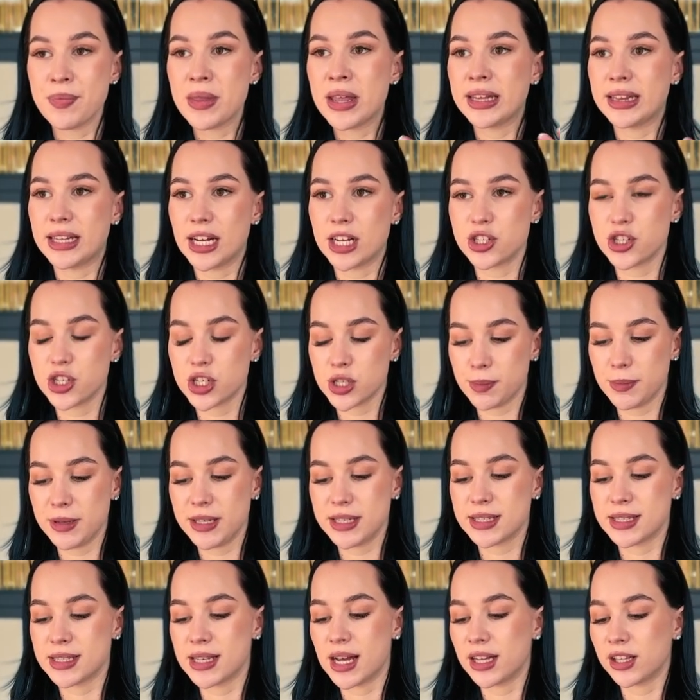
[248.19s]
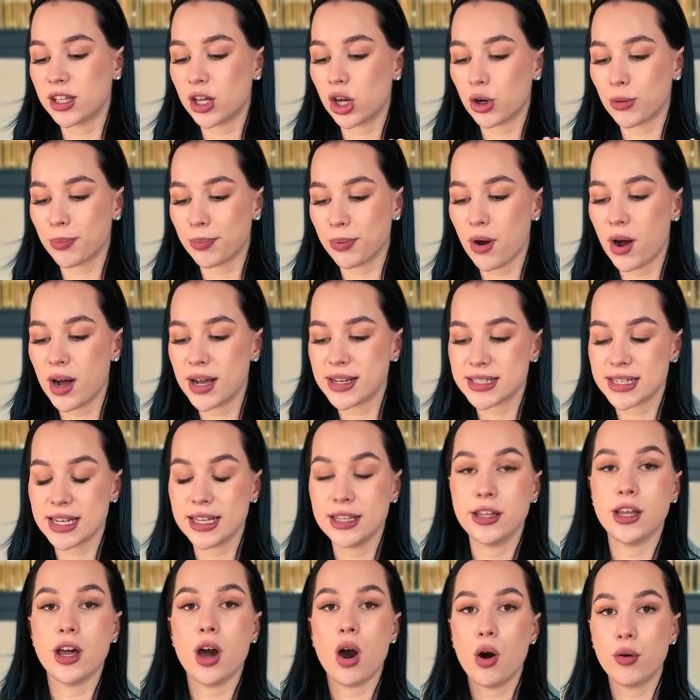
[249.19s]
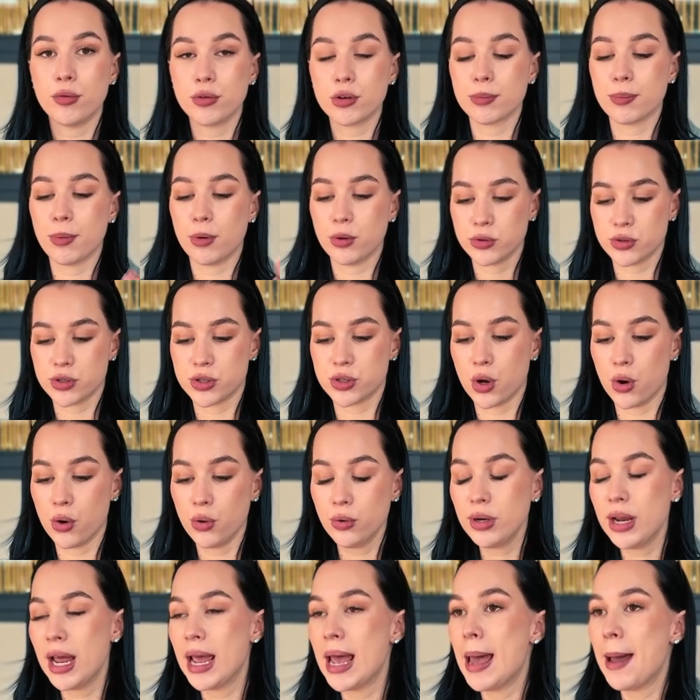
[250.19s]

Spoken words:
That just means that our price in the overbought zone,